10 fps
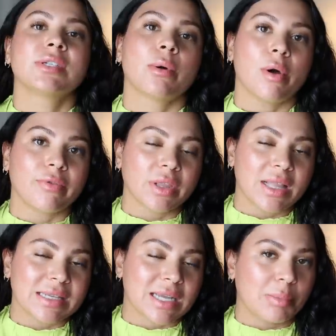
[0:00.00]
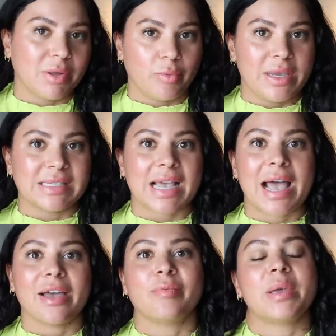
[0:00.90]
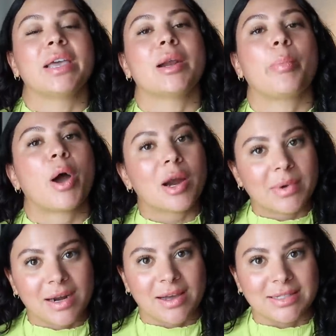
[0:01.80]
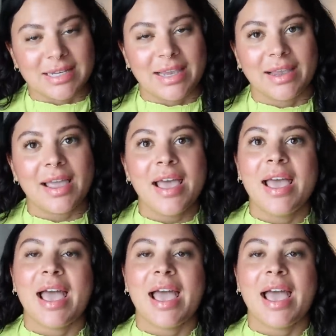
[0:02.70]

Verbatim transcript: So, over the last couple of weeks, I have been apartment hunting